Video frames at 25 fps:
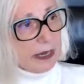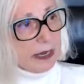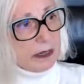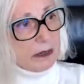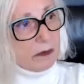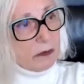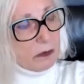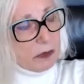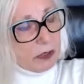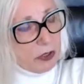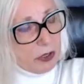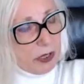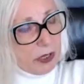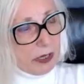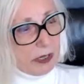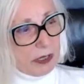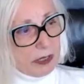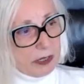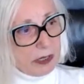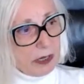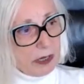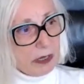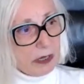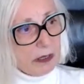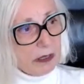at, was she at
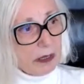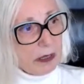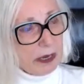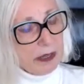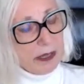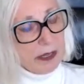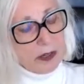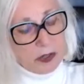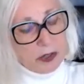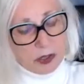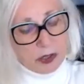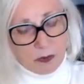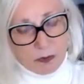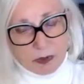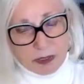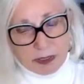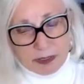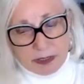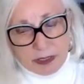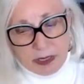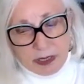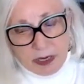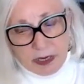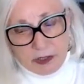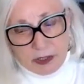Dutton? I think she
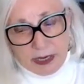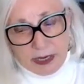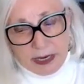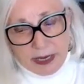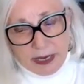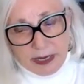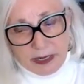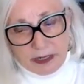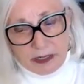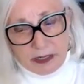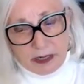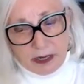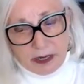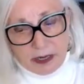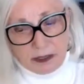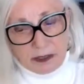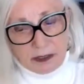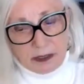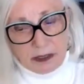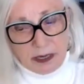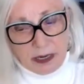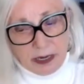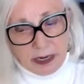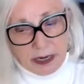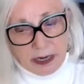was, the head of
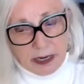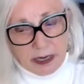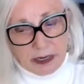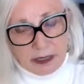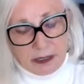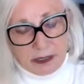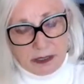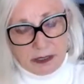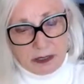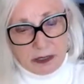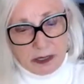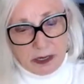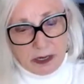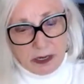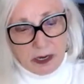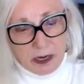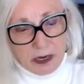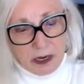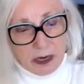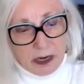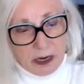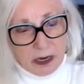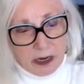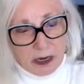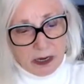Dutton. And
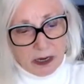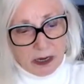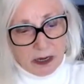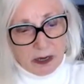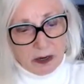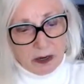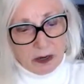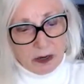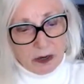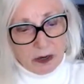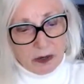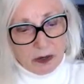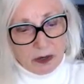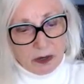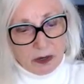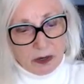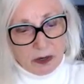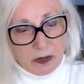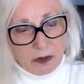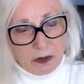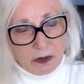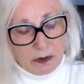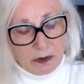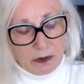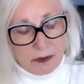uh,
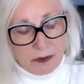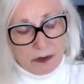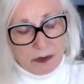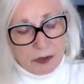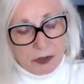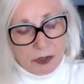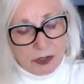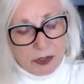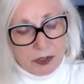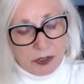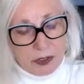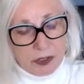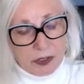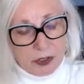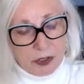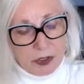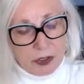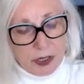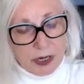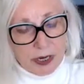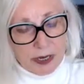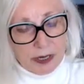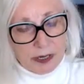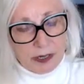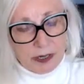her her
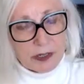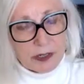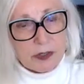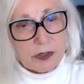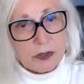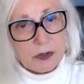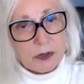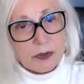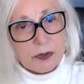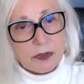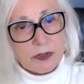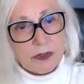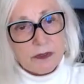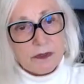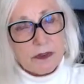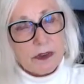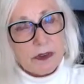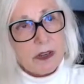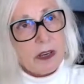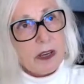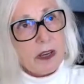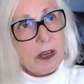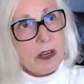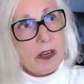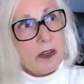she had an exclusive.
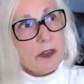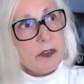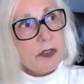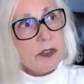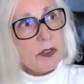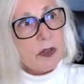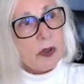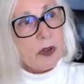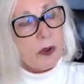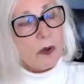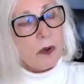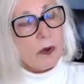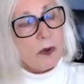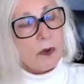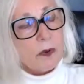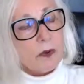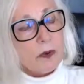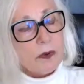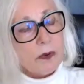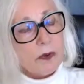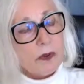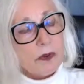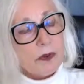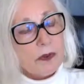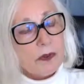
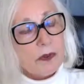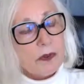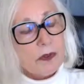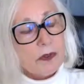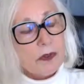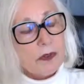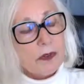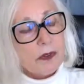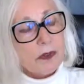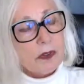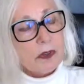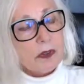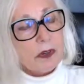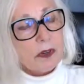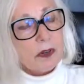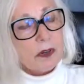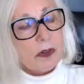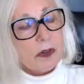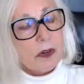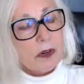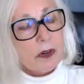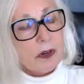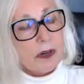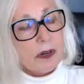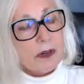So
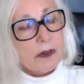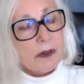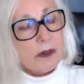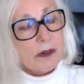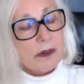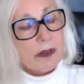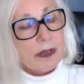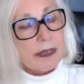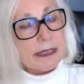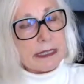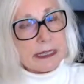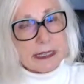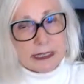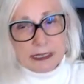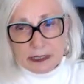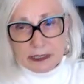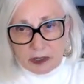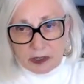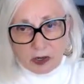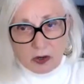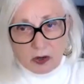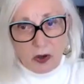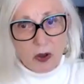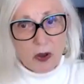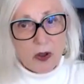her
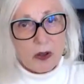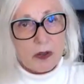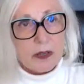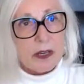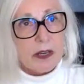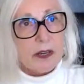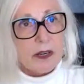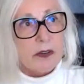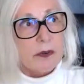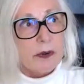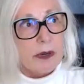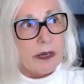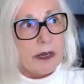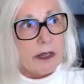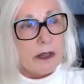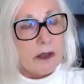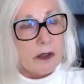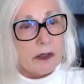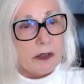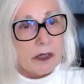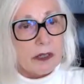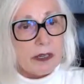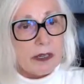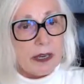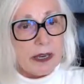assistant called Henry
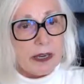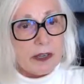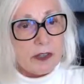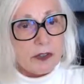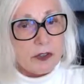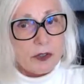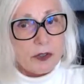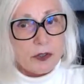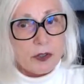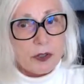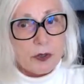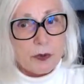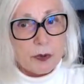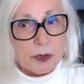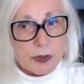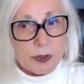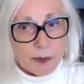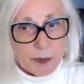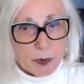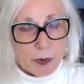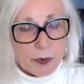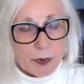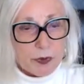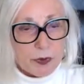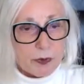on the day she was
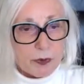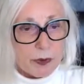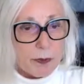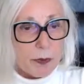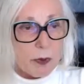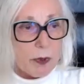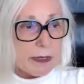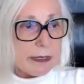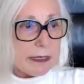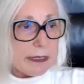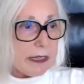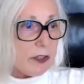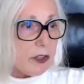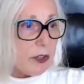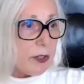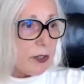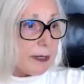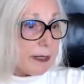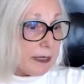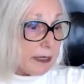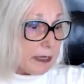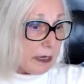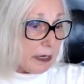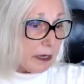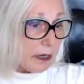supposed to report. Said
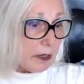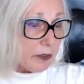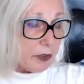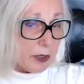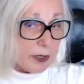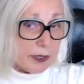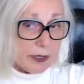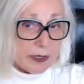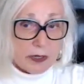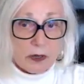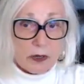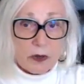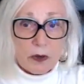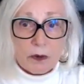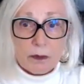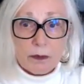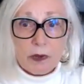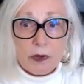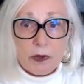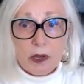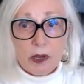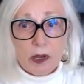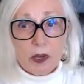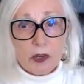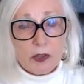she's sick. She's at
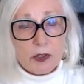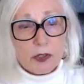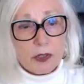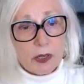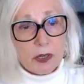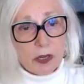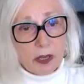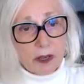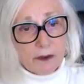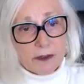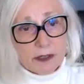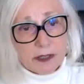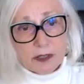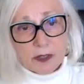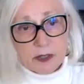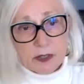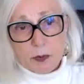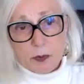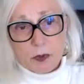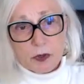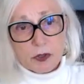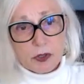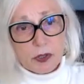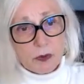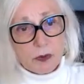home. She loves
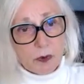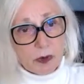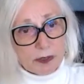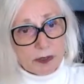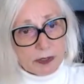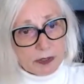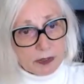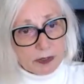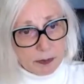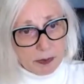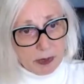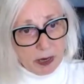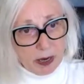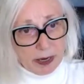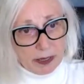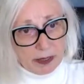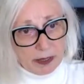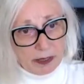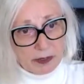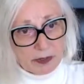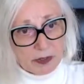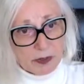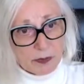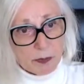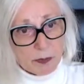book. She wants to buy
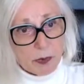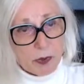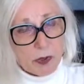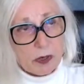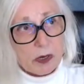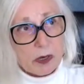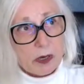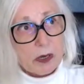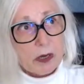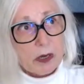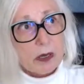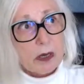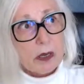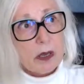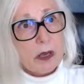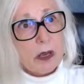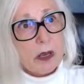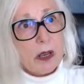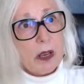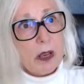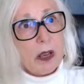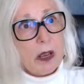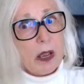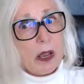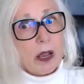this book.
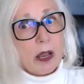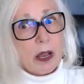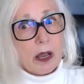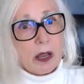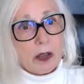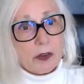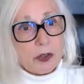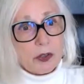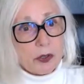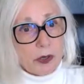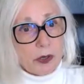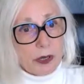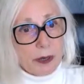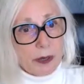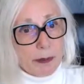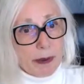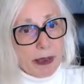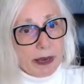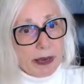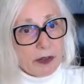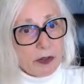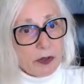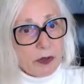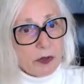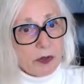Uh, she'll get
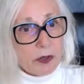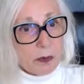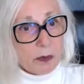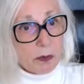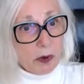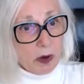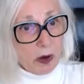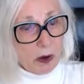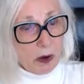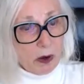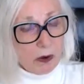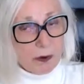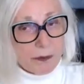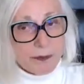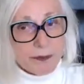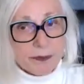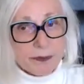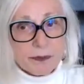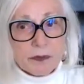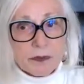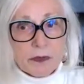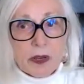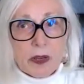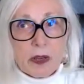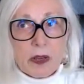back to you tomorrow.
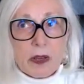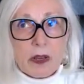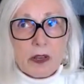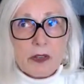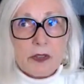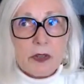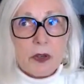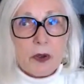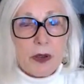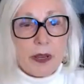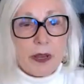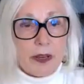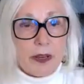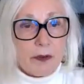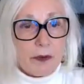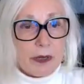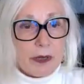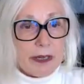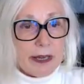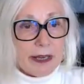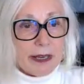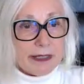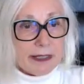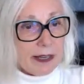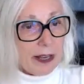So
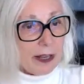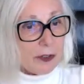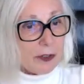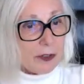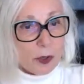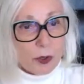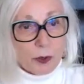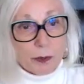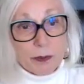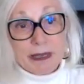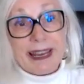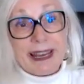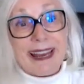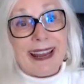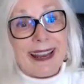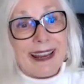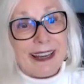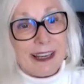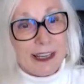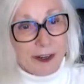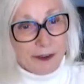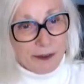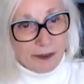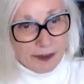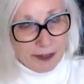Henry has not told me
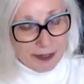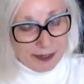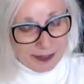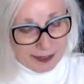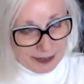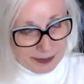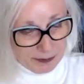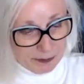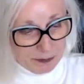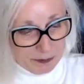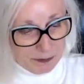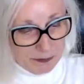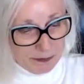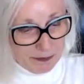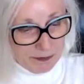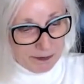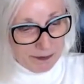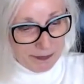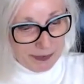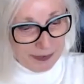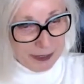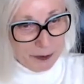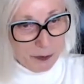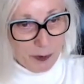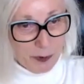any of this.
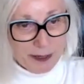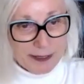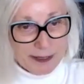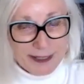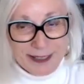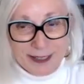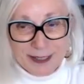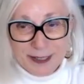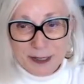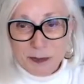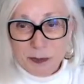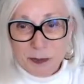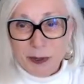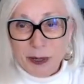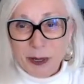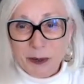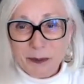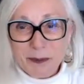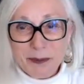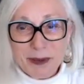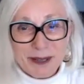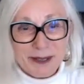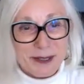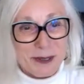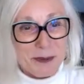He wants to spring a
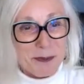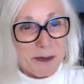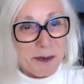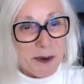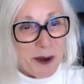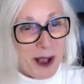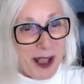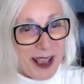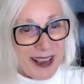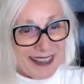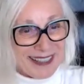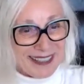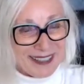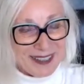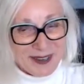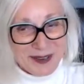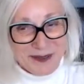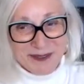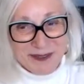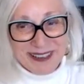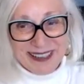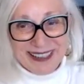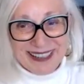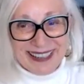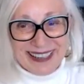big surprise
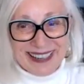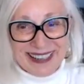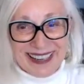on me.